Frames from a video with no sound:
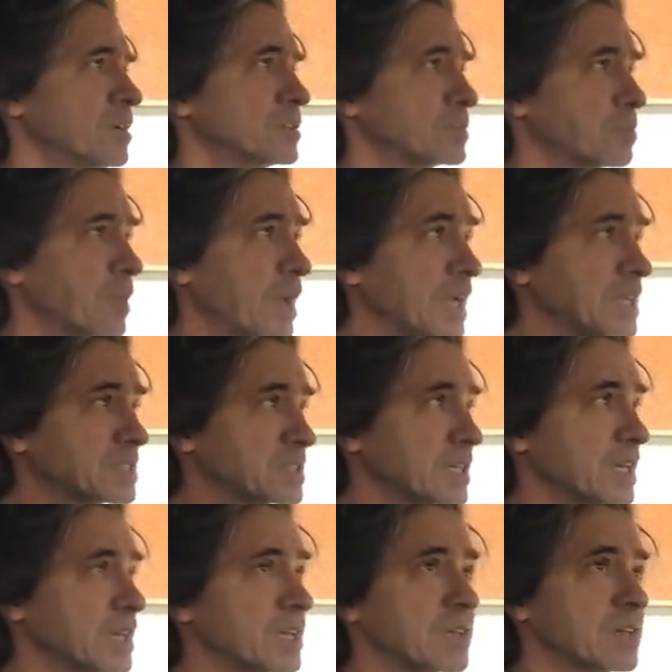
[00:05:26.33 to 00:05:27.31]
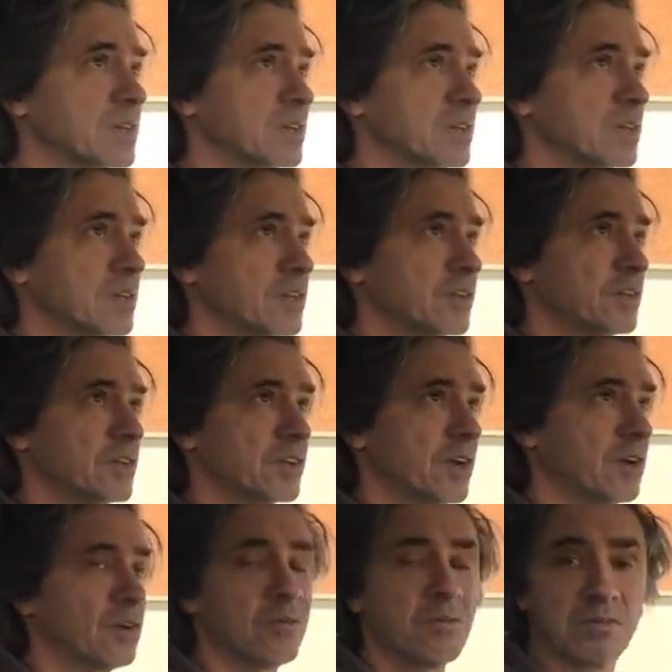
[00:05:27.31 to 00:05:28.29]
It's basic, you
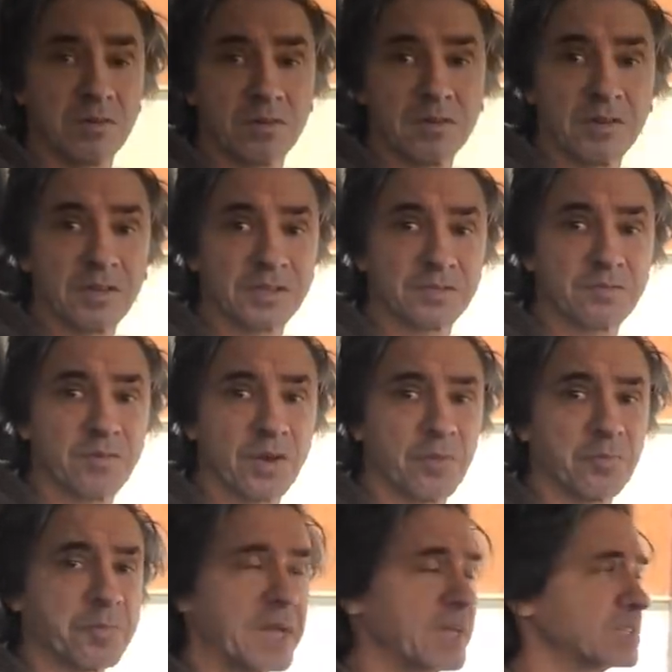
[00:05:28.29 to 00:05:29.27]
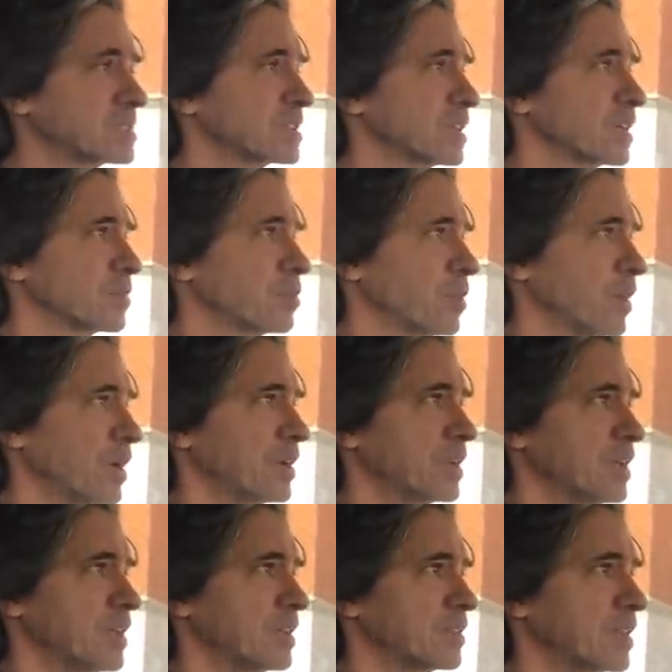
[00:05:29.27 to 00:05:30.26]
know, it's real basic, but
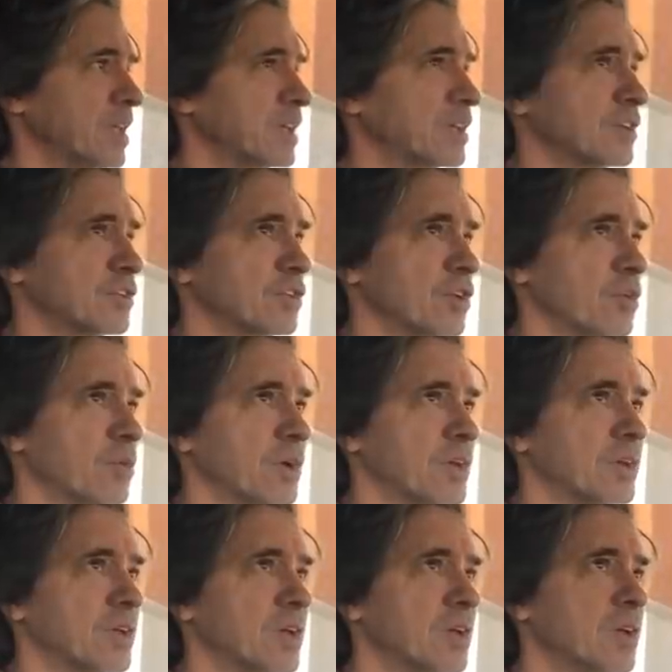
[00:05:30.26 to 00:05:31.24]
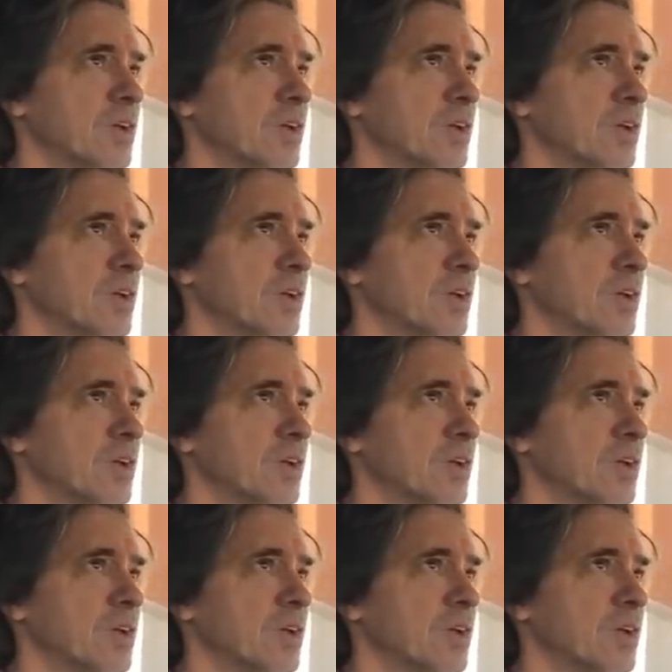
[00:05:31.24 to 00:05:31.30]
they can do it.